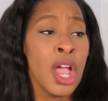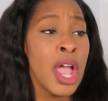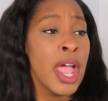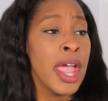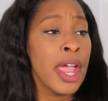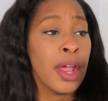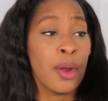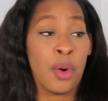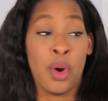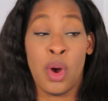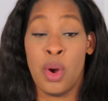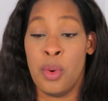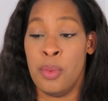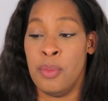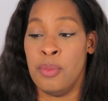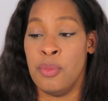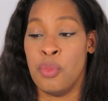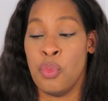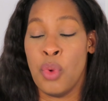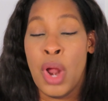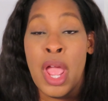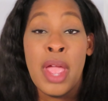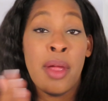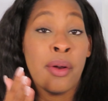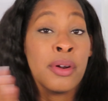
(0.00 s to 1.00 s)

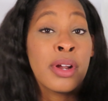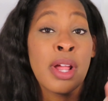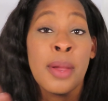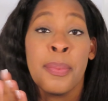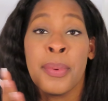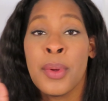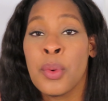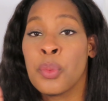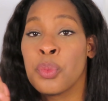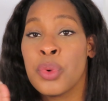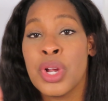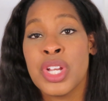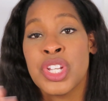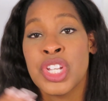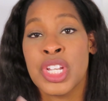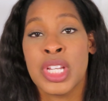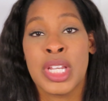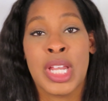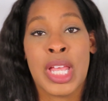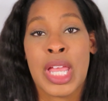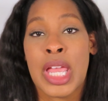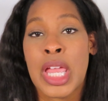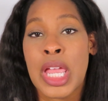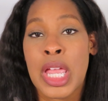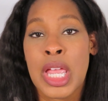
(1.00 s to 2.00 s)
hurry up and rushing
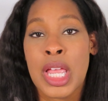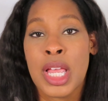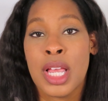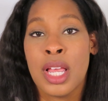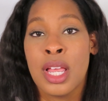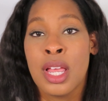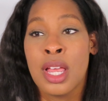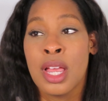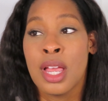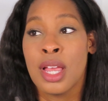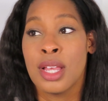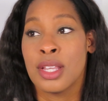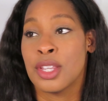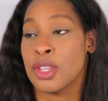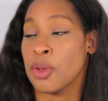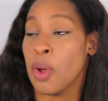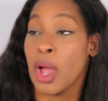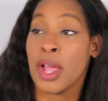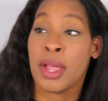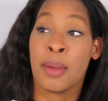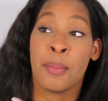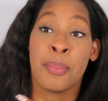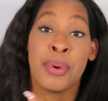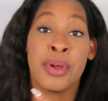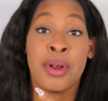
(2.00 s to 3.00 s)
to eat so I
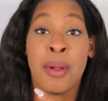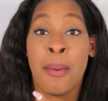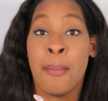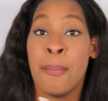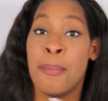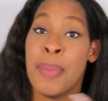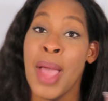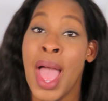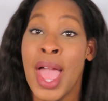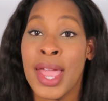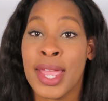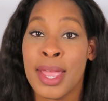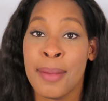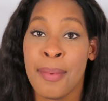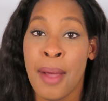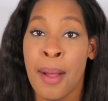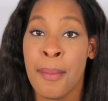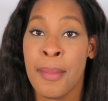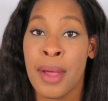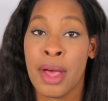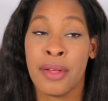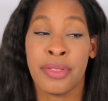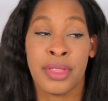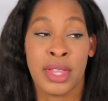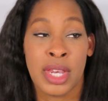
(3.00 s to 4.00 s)
can put them back in my
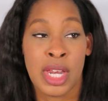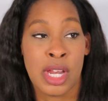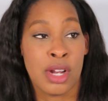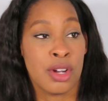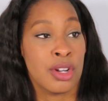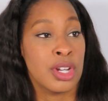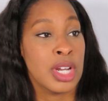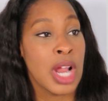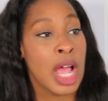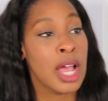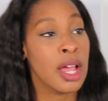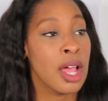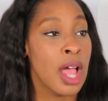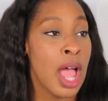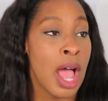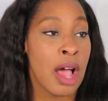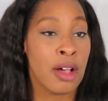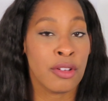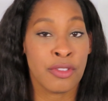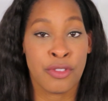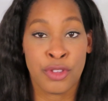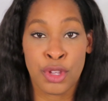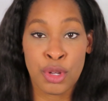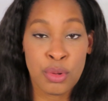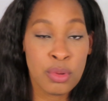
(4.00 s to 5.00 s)
mouth and they're not
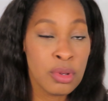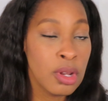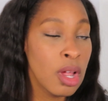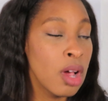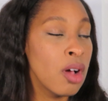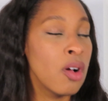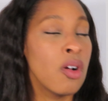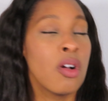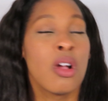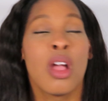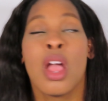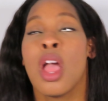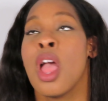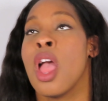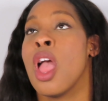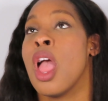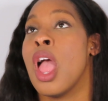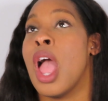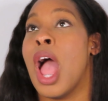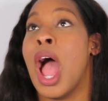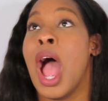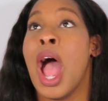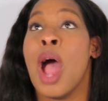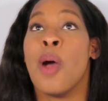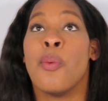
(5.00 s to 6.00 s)
out too long.
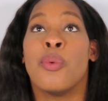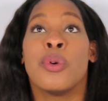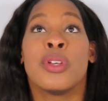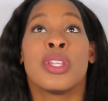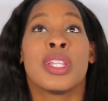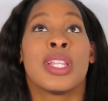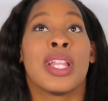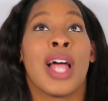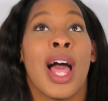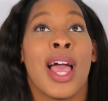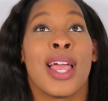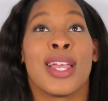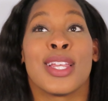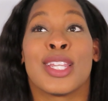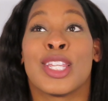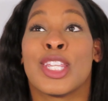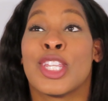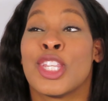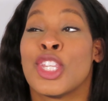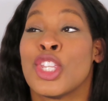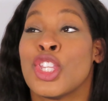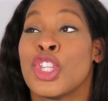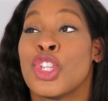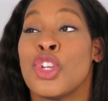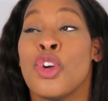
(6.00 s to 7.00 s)
I was like
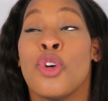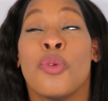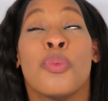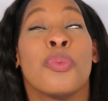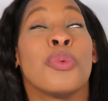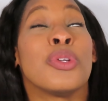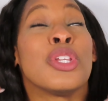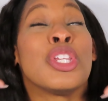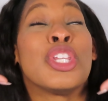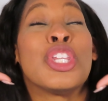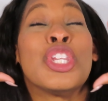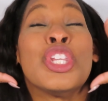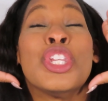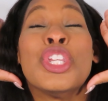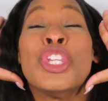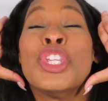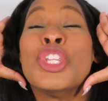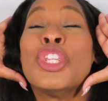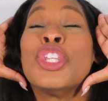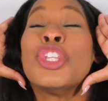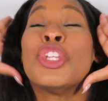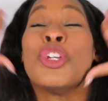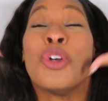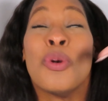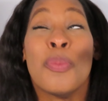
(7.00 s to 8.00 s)

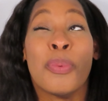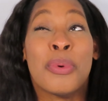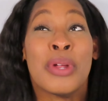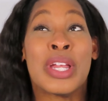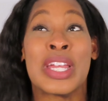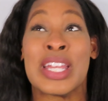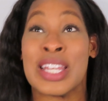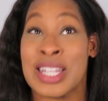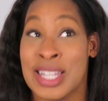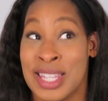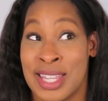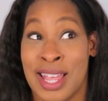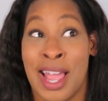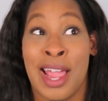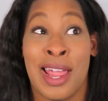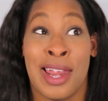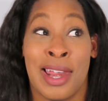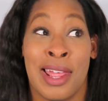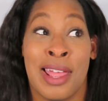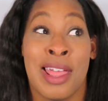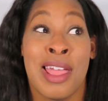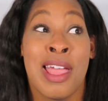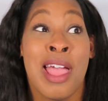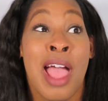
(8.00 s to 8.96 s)
stupid excited.